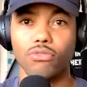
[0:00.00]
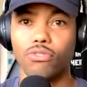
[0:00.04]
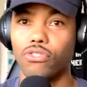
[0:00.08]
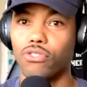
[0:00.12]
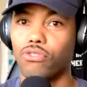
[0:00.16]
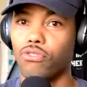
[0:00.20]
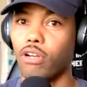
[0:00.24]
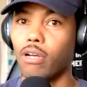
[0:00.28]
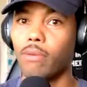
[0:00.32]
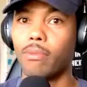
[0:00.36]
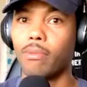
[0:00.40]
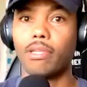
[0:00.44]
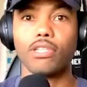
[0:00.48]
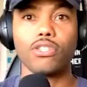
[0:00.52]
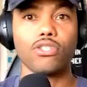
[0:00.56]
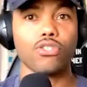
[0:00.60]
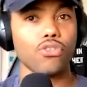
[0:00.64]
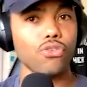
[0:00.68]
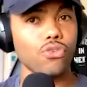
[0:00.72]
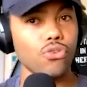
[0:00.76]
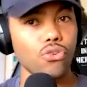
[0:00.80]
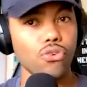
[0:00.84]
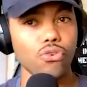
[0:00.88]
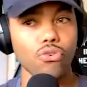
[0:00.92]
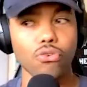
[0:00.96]
trouble at
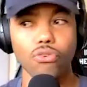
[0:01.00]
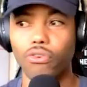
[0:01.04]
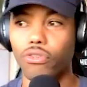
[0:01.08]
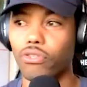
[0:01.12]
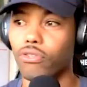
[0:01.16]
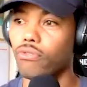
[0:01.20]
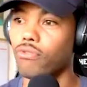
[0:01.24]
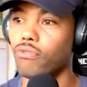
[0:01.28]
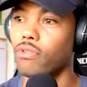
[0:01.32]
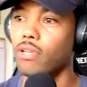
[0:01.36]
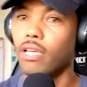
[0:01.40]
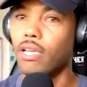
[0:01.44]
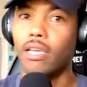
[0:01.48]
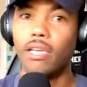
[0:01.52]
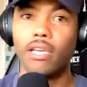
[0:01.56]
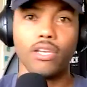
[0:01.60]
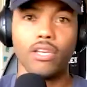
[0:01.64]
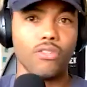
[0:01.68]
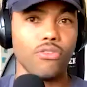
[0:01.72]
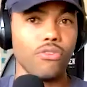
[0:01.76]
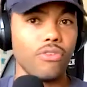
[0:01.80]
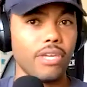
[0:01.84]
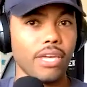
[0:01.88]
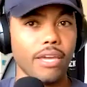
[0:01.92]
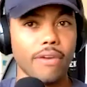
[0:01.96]
school, or you
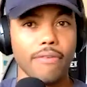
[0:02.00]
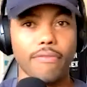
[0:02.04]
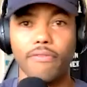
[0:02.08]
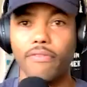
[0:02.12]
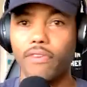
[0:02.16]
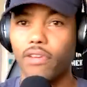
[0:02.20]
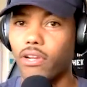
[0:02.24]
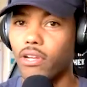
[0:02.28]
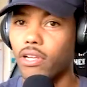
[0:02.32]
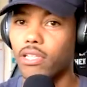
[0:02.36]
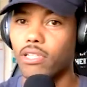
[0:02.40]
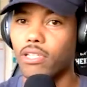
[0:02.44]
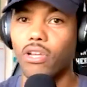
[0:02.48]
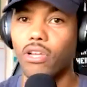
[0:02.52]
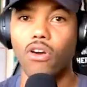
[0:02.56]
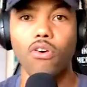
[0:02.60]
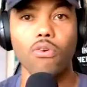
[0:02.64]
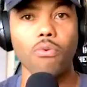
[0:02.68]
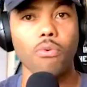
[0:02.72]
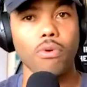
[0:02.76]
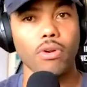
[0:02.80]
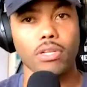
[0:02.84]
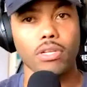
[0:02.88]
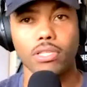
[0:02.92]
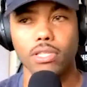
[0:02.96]
can't figure this
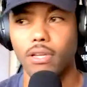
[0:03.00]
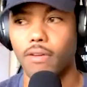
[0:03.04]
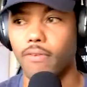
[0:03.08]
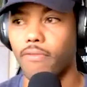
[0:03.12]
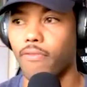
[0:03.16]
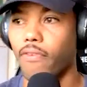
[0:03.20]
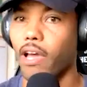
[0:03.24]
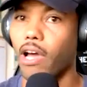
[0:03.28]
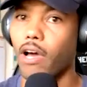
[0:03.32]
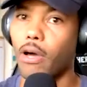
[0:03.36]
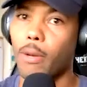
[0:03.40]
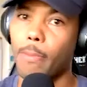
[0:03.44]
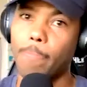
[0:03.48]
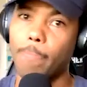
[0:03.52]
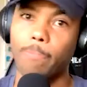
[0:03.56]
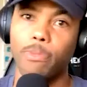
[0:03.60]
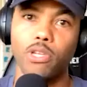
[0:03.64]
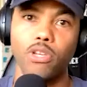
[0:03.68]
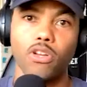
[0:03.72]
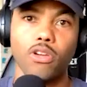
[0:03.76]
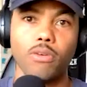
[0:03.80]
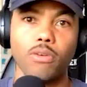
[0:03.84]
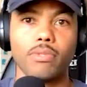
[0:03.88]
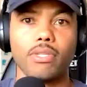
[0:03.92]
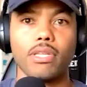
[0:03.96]
homework stuff out,
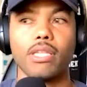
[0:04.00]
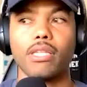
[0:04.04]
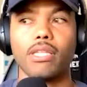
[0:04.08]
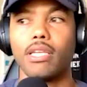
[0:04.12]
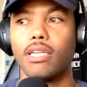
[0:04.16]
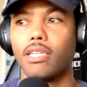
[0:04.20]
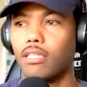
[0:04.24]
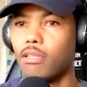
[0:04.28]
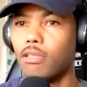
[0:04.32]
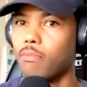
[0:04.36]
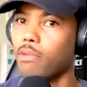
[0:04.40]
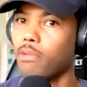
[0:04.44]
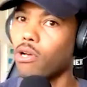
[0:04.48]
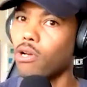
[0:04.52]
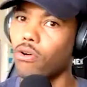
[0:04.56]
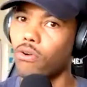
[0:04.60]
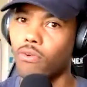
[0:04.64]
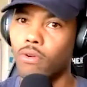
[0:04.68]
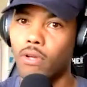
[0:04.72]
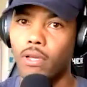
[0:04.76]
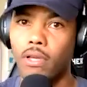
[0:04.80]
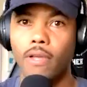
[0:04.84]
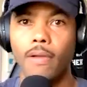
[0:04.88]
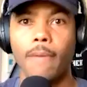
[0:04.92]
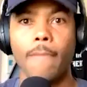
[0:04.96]
what I'm saying, let them know
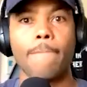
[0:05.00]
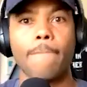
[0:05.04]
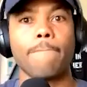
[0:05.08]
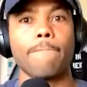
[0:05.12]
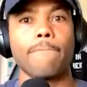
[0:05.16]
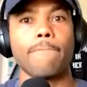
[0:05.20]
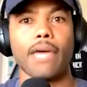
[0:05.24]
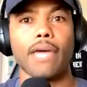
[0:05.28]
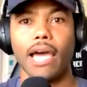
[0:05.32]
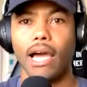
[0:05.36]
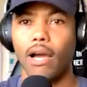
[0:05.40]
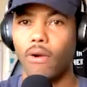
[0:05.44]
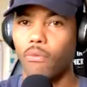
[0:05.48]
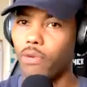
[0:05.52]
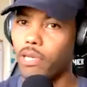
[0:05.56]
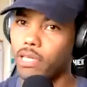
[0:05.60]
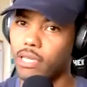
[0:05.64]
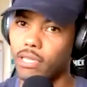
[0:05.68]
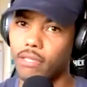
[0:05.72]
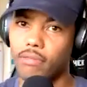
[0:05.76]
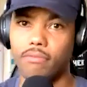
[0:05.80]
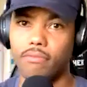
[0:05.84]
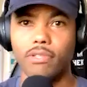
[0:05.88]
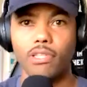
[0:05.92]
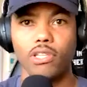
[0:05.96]
how we
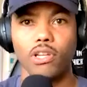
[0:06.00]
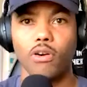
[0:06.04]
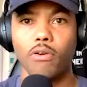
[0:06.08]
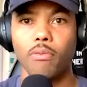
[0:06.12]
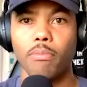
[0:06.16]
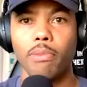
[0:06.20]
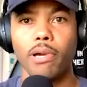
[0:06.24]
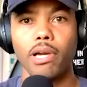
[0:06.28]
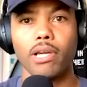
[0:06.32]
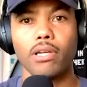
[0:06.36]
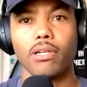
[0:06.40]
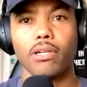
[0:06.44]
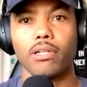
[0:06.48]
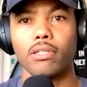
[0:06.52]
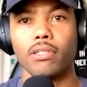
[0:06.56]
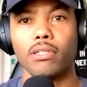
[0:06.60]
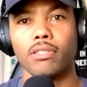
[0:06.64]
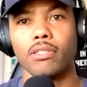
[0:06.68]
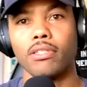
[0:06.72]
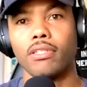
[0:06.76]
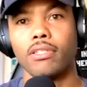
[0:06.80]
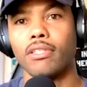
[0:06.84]
could better